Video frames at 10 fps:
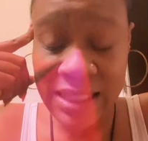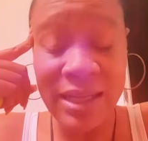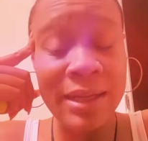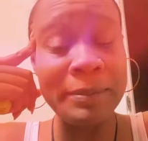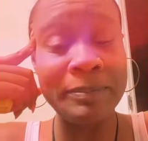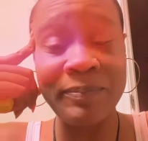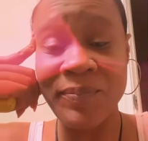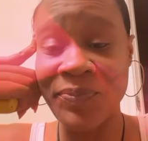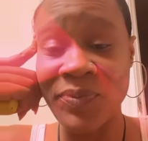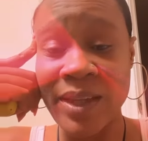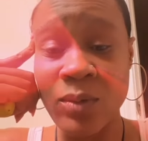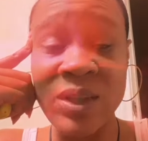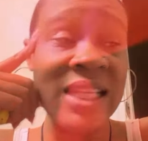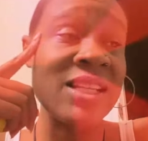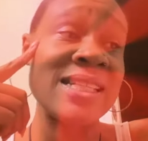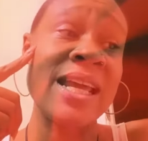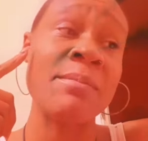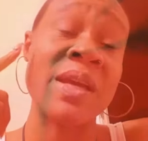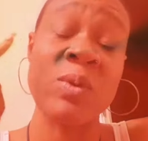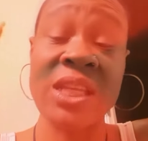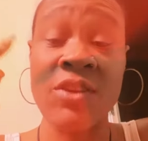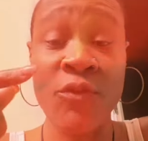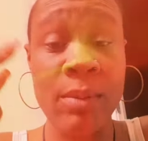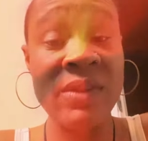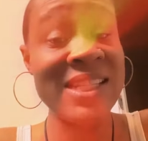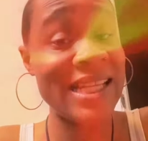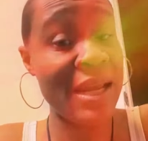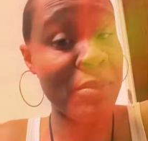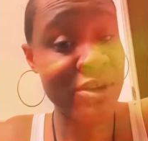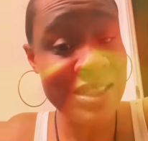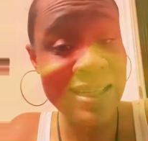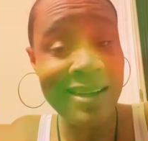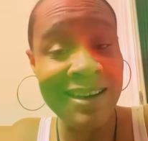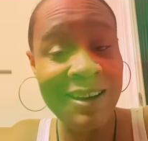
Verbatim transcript: come within the form of the same person